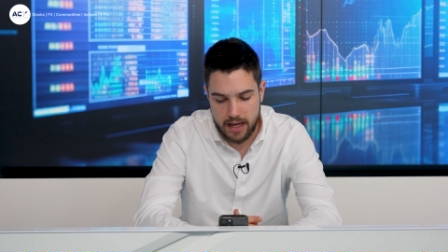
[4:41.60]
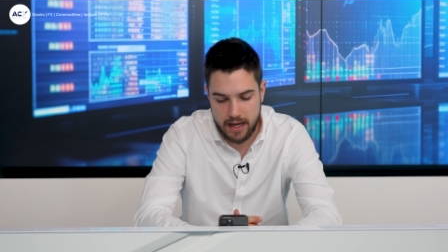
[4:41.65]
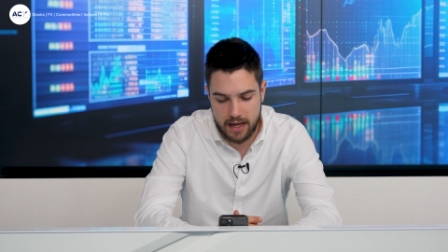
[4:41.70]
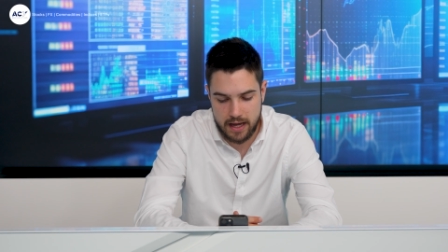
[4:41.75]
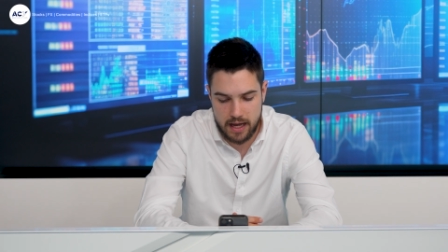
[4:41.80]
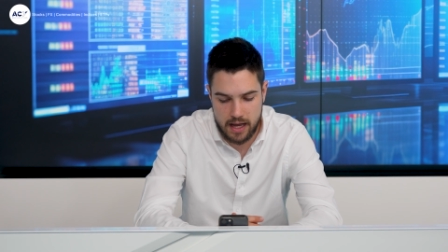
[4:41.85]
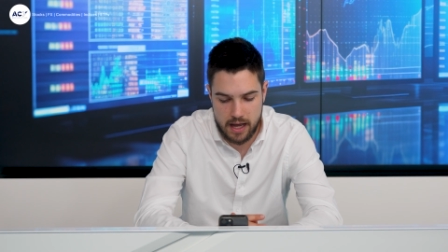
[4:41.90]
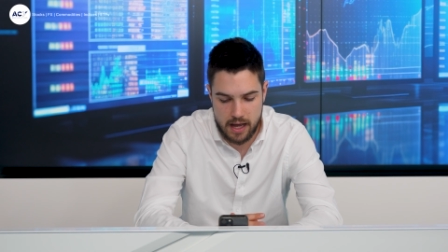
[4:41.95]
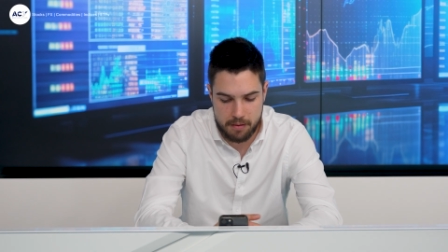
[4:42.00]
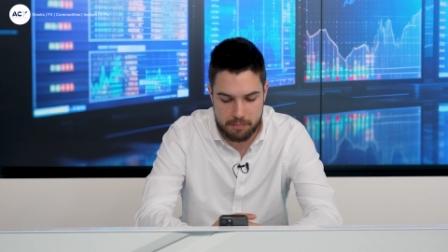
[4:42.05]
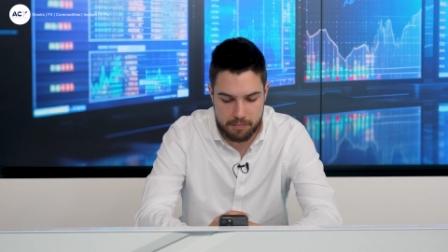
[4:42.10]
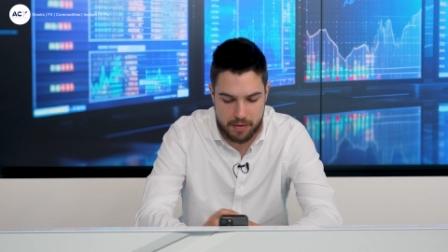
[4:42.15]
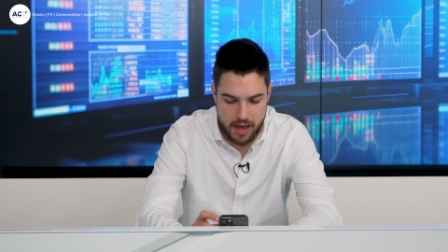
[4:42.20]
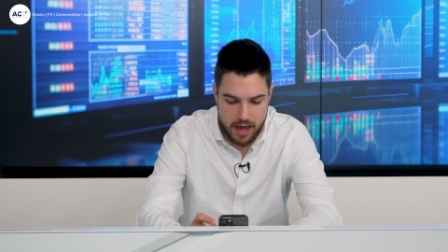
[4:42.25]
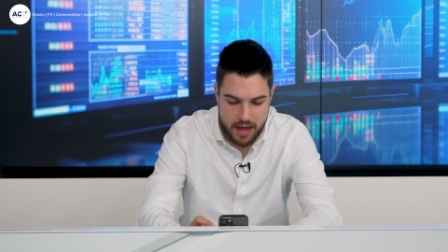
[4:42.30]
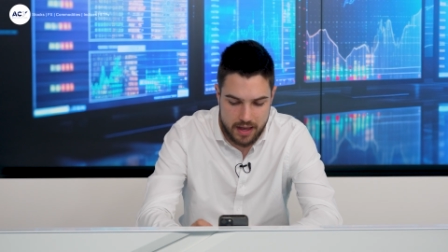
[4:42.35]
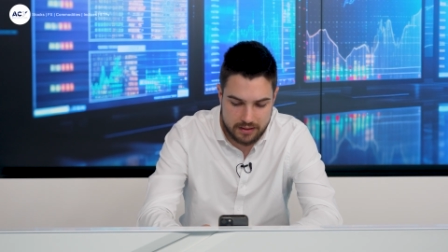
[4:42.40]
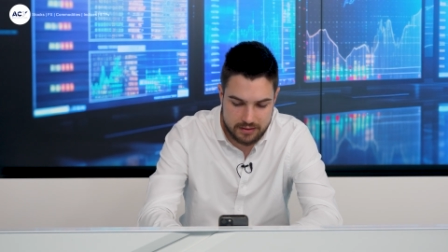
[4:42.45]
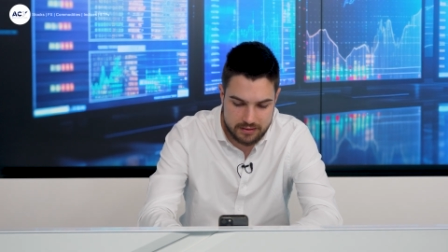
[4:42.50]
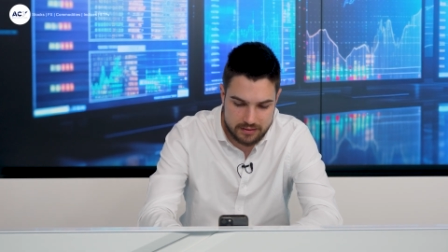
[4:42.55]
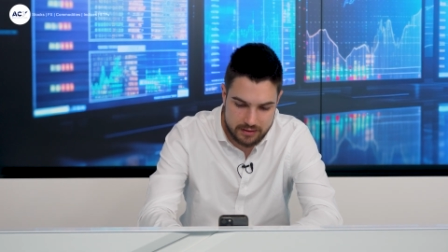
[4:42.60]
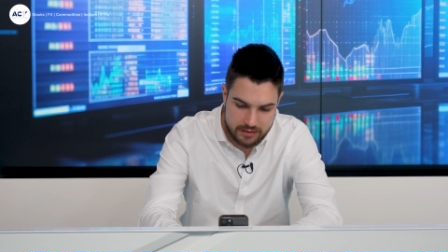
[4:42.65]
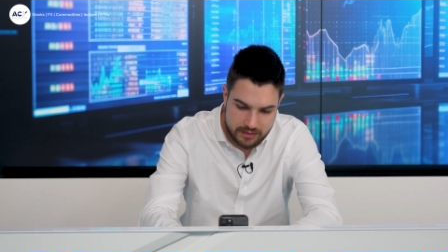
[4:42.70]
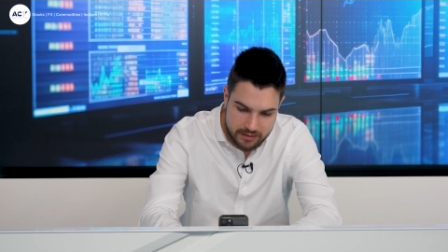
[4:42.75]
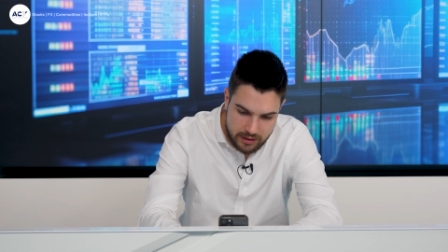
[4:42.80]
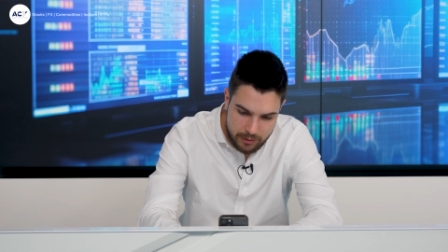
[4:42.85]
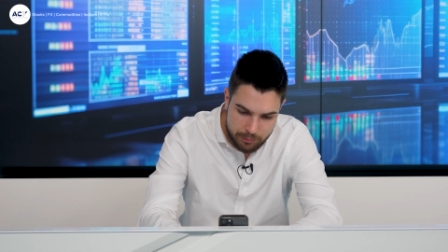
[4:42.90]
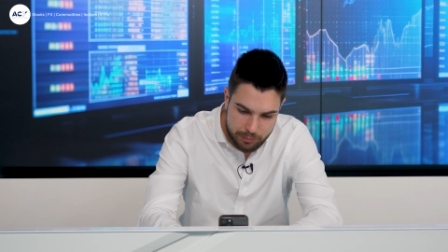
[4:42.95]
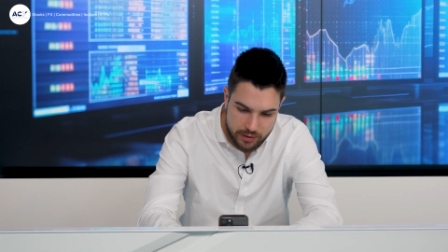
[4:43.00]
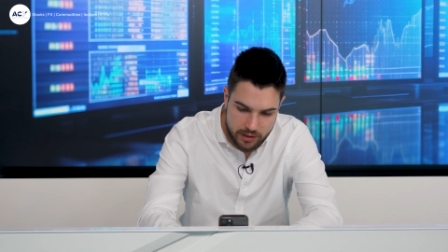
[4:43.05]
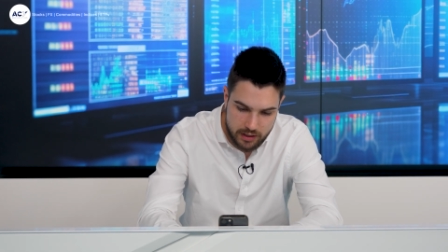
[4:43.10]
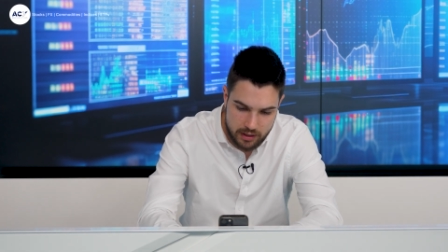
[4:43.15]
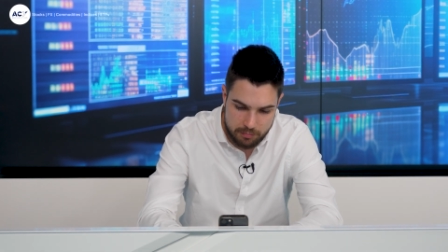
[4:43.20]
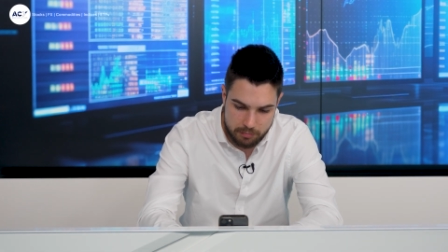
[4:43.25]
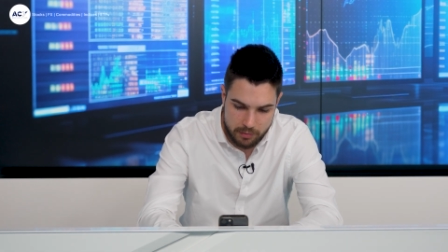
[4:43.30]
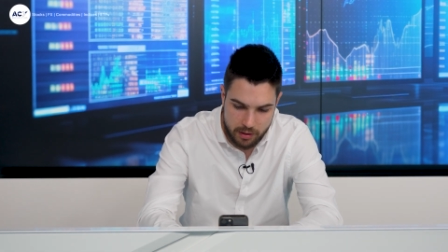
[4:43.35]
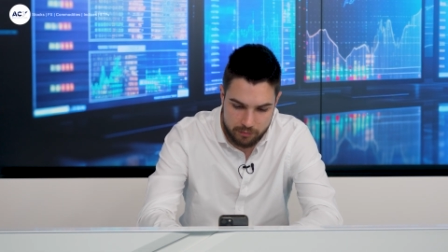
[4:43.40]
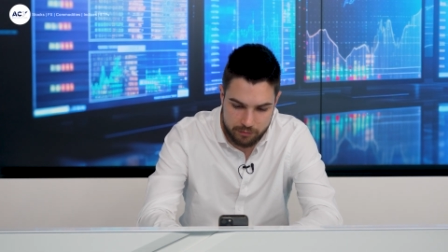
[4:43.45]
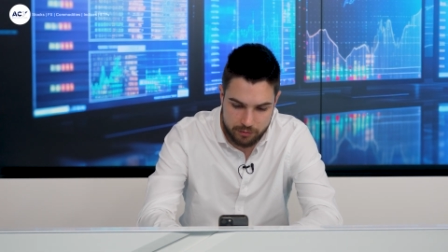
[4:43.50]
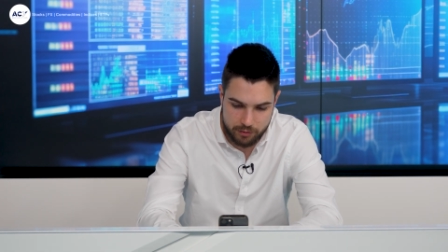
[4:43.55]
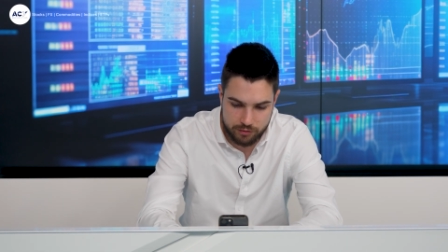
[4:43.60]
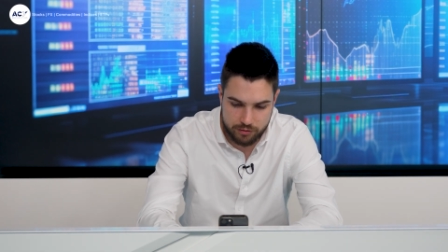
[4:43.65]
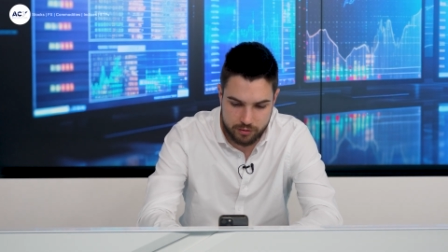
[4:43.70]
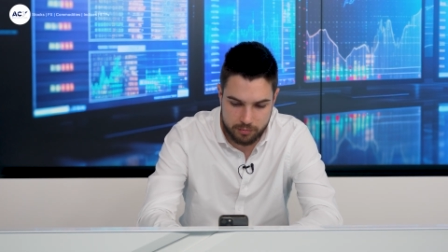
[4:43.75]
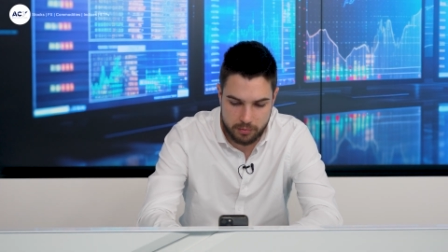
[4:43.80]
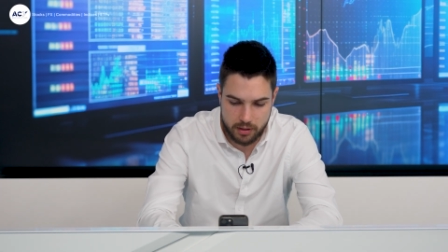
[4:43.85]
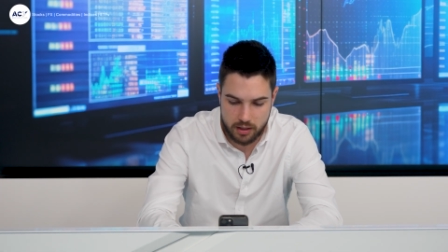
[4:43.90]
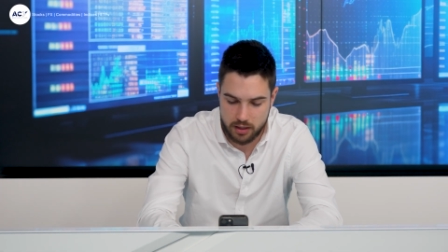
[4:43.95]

as the CPE month over